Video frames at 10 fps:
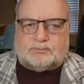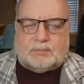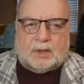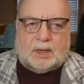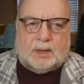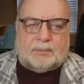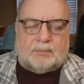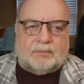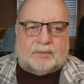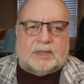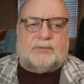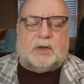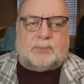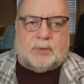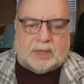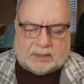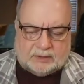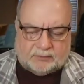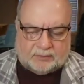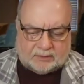live their
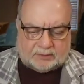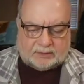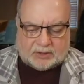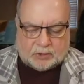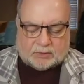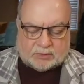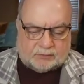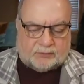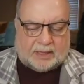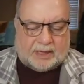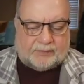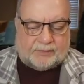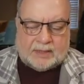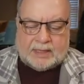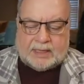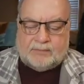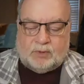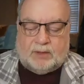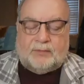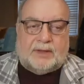productive years of life,
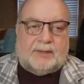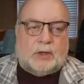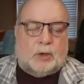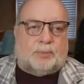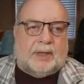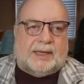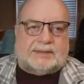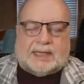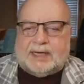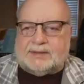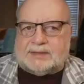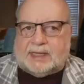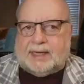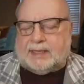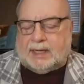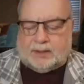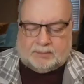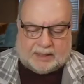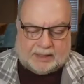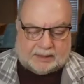well, then they're placed out of sight, out
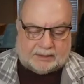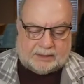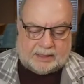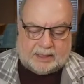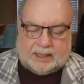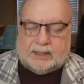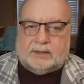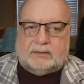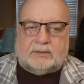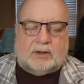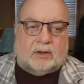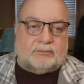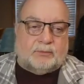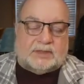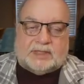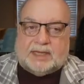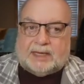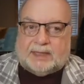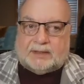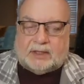of mind. And we see
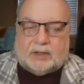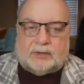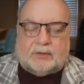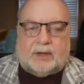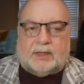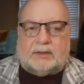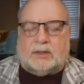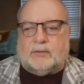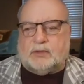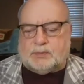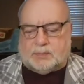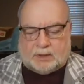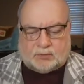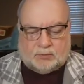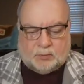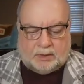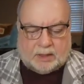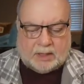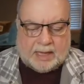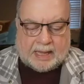it on the other end of the spectrum
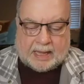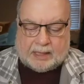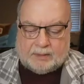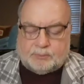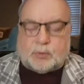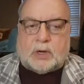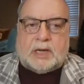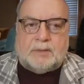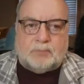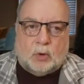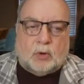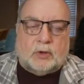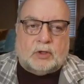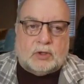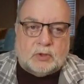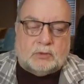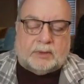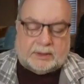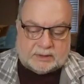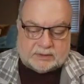when a preborn human